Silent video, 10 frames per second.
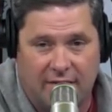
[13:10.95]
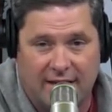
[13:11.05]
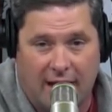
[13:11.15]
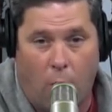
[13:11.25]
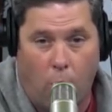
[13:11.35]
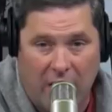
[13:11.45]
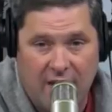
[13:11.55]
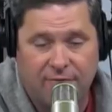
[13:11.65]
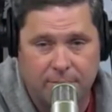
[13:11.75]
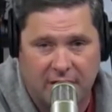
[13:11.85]
That's a
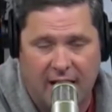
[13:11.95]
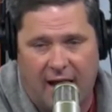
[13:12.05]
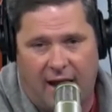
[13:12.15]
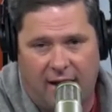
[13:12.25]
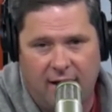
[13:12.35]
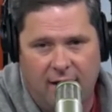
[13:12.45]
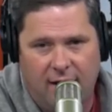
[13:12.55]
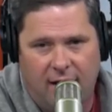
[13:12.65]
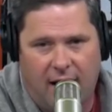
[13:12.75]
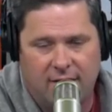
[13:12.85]
week from today
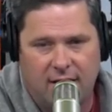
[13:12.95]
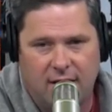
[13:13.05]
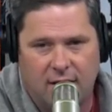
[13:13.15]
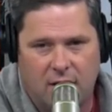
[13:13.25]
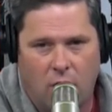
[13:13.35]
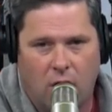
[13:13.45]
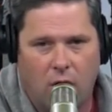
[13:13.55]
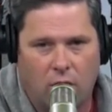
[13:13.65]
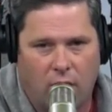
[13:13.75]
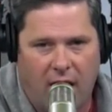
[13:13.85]
at the
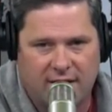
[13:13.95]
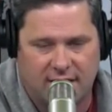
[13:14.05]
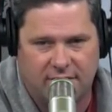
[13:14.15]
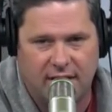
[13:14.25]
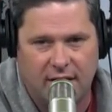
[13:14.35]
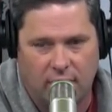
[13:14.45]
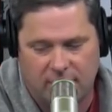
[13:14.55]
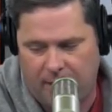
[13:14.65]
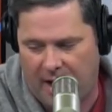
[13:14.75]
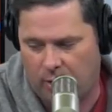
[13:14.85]
Coca-Cola Roxy Theater at
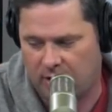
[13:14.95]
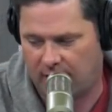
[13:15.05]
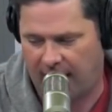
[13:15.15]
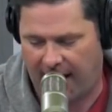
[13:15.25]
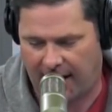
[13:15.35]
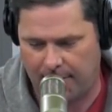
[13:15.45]
the Battery Atlanta.